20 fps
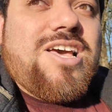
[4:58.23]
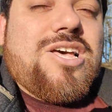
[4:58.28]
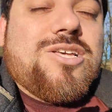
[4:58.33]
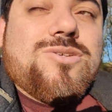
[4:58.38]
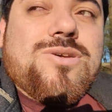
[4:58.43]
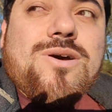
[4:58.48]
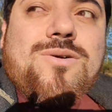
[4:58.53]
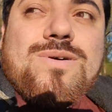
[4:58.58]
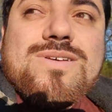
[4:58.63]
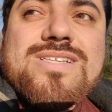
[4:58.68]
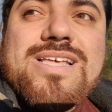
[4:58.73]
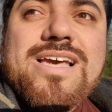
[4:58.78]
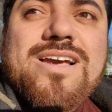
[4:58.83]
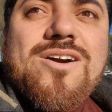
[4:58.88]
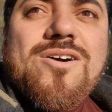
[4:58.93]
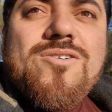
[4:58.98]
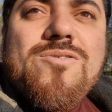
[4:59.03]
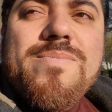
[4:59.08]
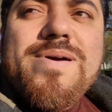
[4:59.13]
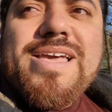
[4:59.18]
So I was like,
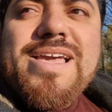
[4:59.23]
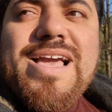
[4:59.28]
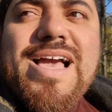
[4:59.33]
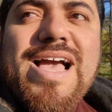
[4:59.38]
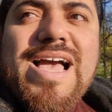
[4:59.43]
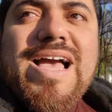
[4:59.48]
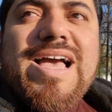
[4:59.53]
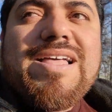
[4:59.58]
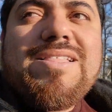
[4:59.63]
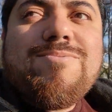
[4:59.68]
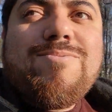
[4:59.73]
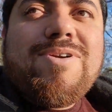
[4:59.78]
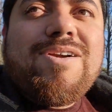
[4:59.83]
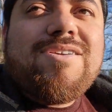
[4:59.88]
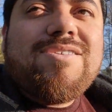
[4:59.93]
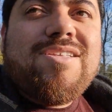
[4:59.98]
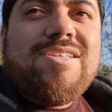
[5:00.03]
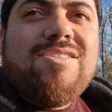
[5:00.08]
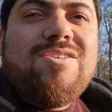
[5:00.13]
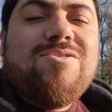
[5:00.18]
oh my God, what
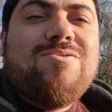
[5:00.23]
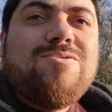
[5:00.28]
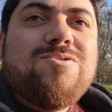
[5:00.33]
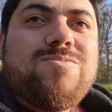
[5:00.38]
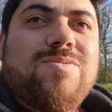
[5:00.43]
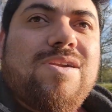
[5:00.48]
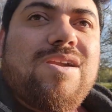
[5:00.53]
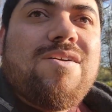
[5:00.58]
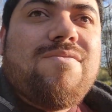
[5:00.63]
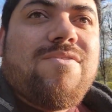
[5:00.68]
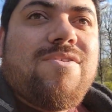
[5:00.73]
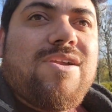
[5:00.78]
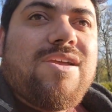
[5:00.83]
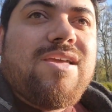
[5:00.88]
are the news, whatever.